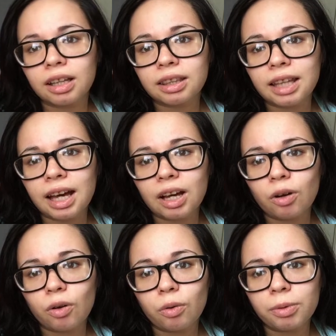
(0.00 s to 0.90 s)
That
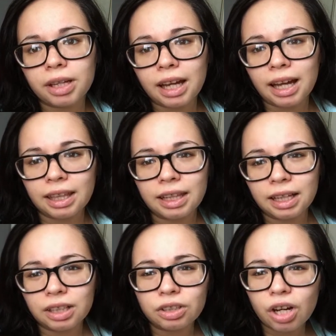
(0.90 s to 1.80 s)
whole week I had
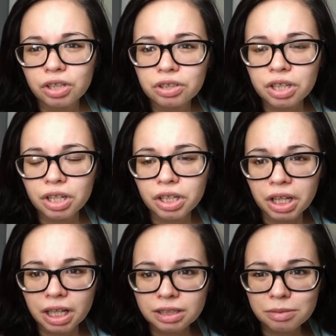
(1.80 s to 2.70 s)
like nausea,
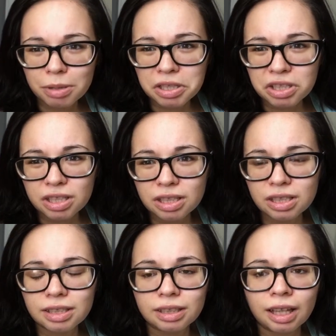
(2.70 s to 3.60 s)

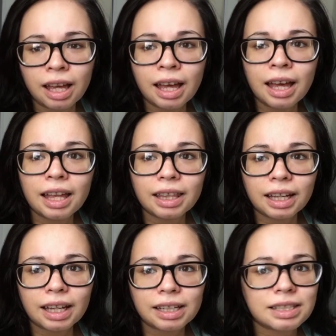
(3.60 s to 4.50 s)
constipation, and
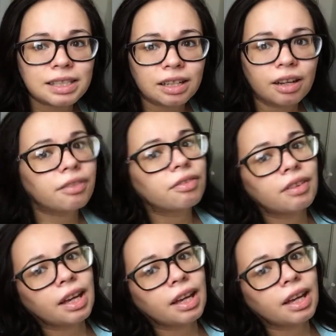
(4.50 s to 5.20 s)
that kind of stuff.